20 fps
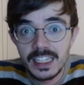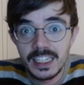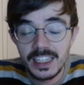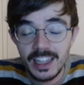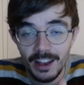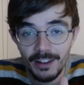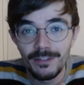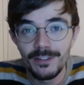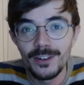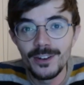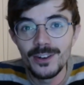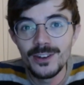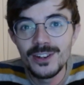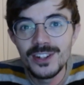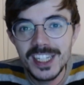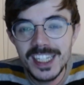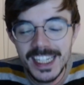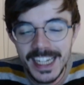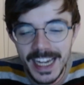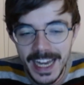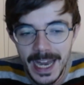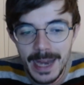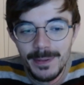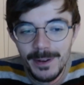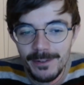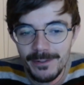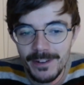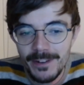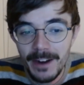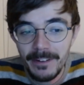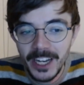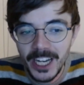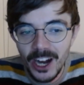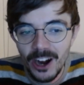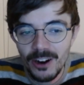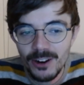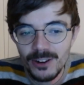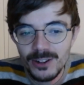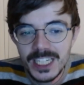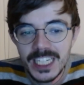their food, to keep it very
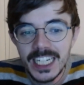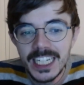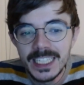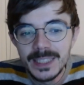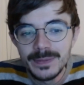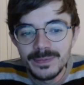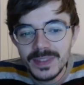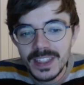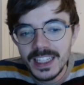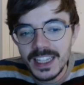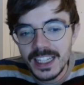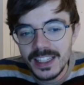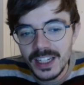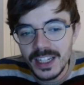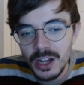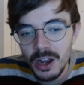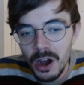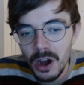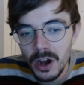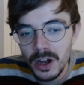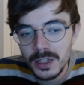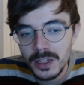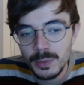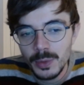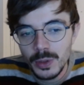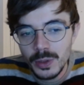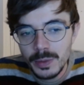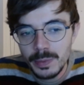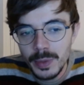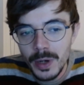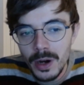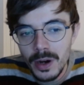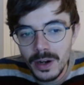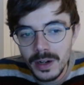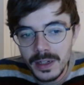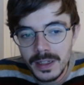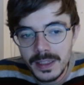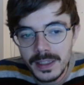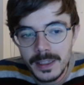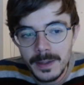cold. There's a cardboard
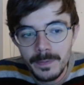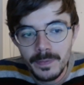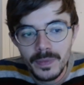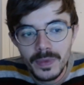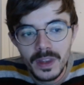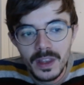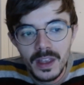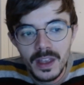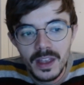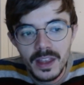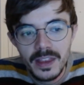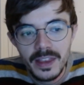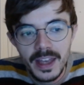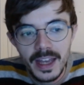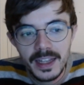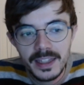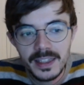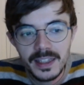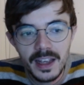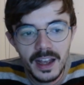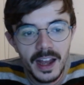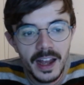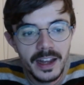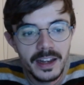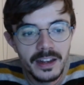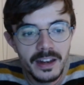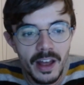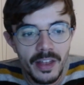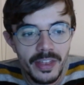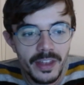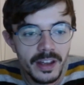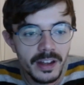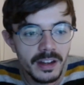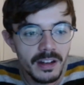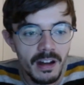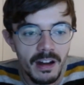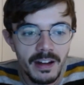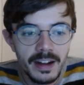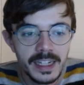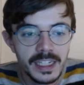box. There's another
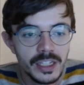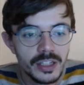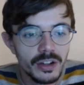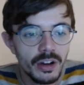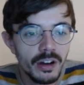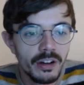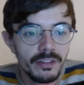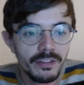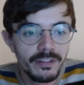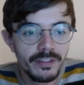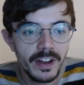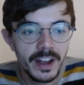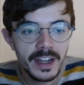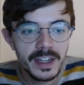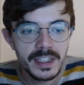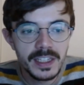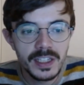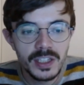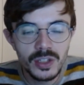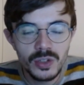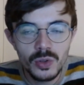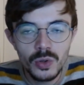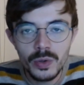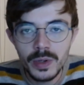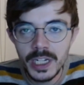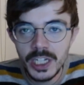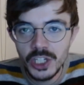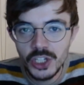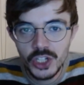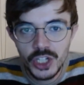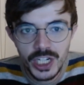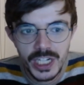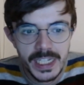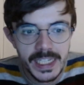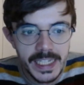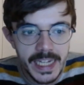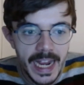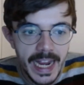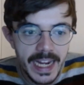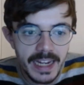kind of a storage
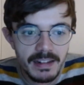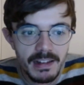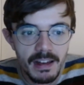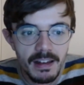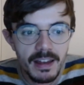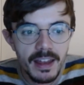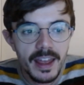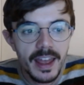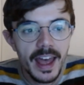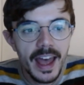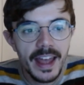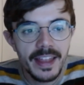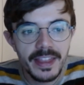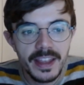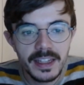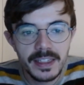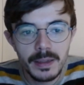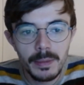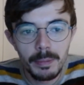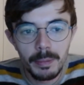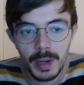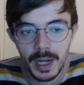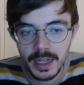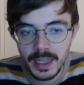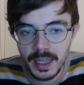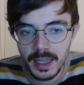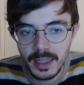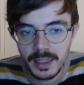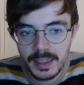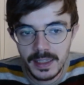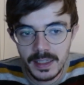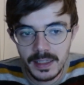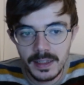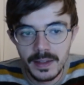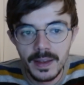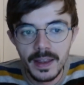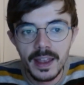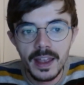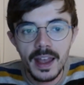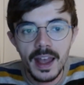container, and there's a bucket.
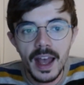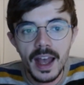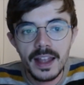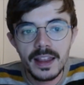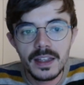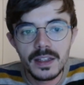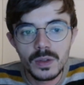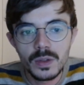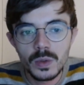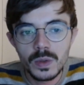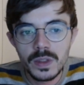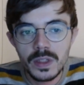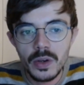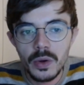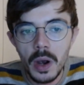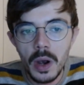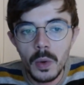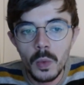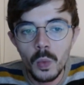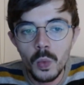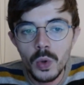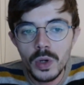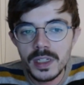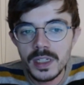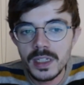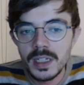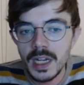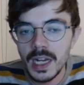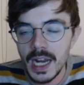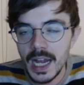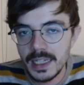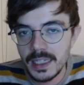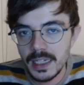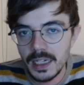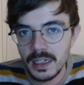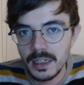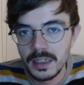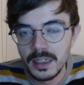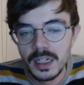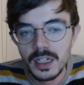And there's also a wooden
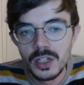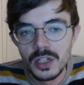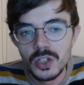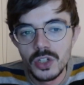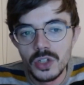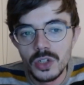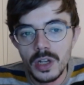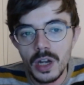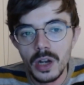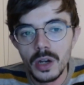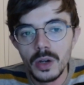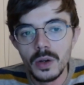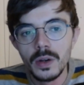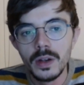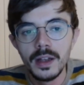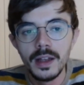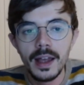ladder to go